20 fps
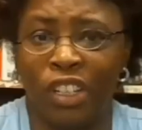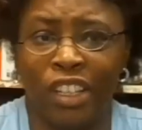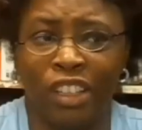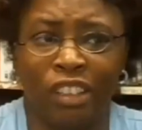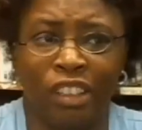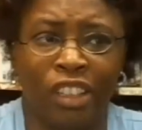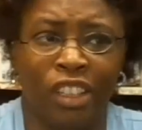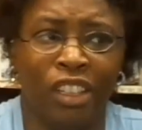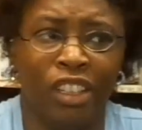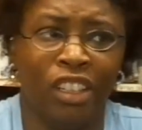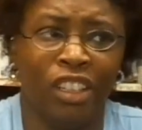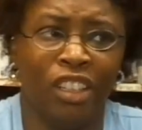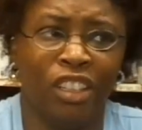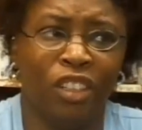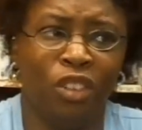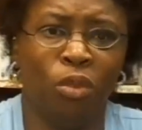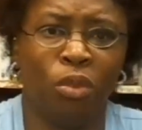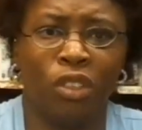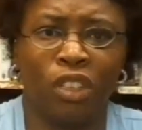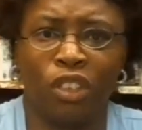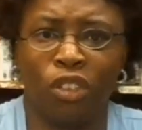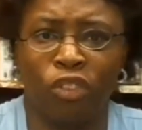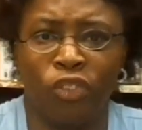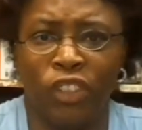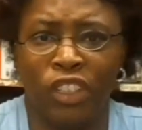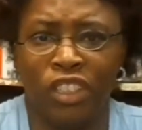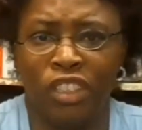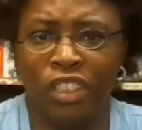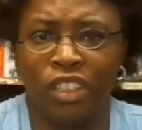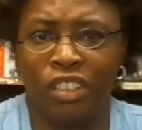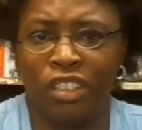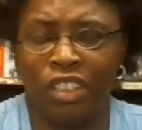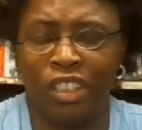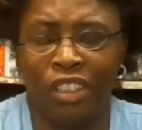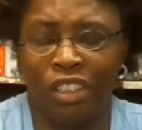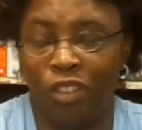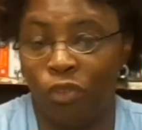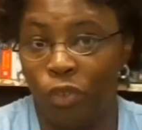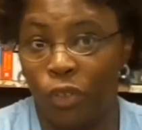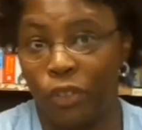like nuclear physics,
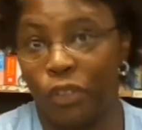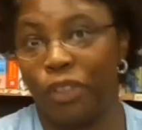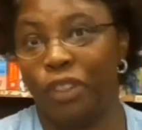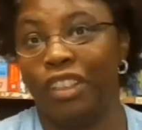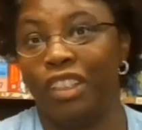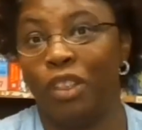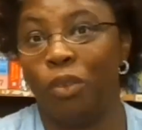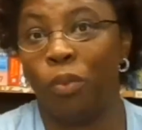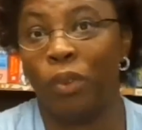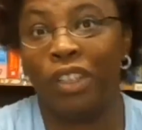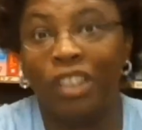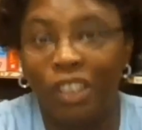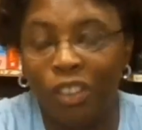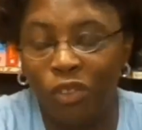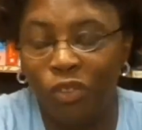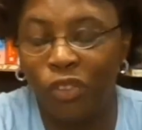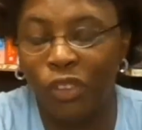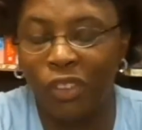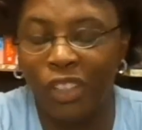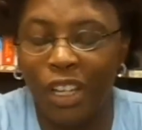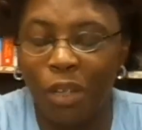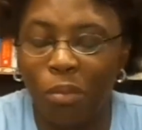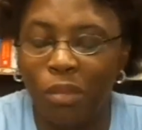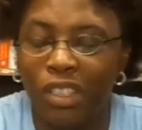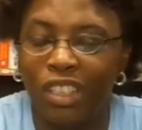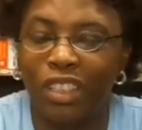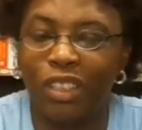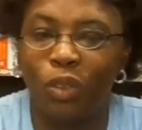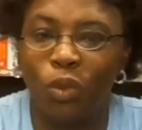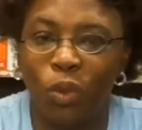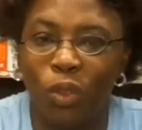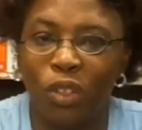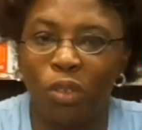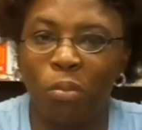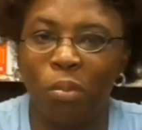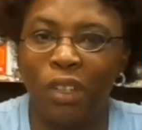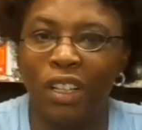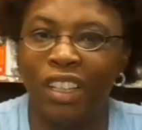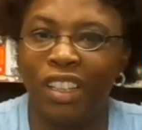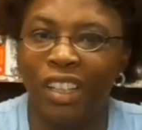and unfortunately we couldn't fill that particular order,
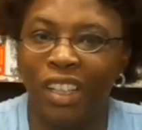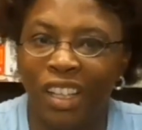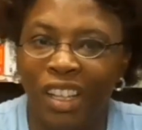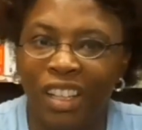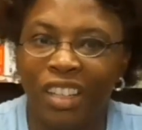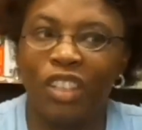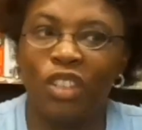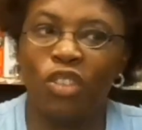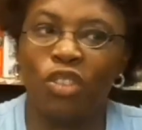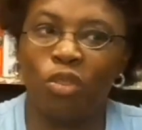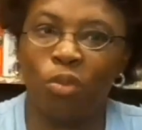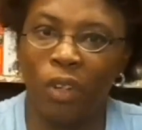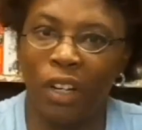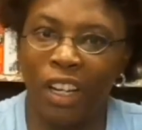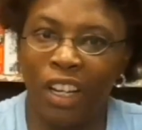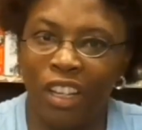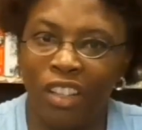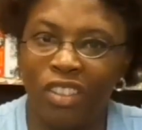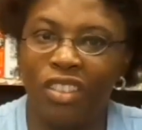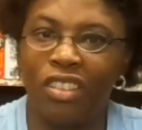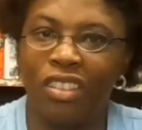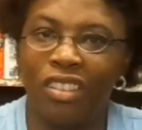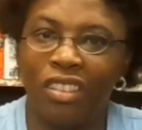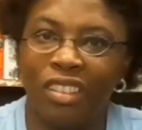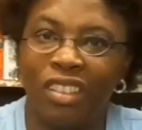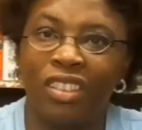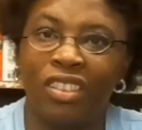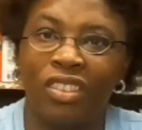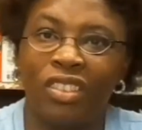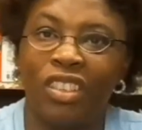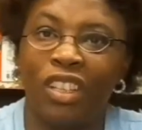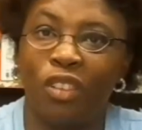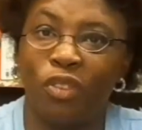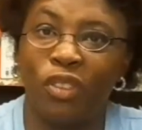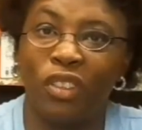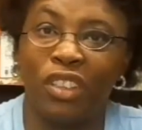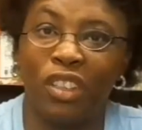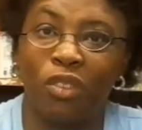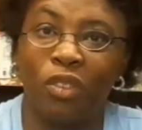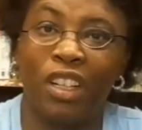but there's a range. There's
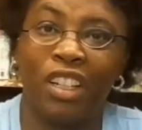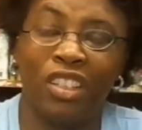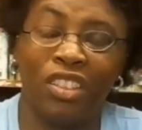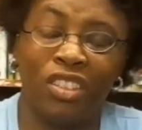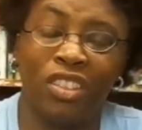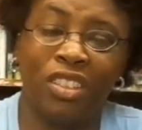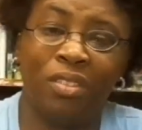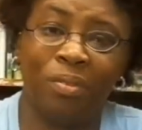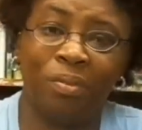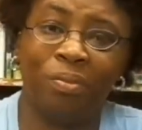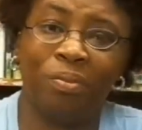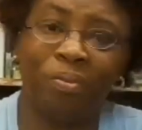definitely a range.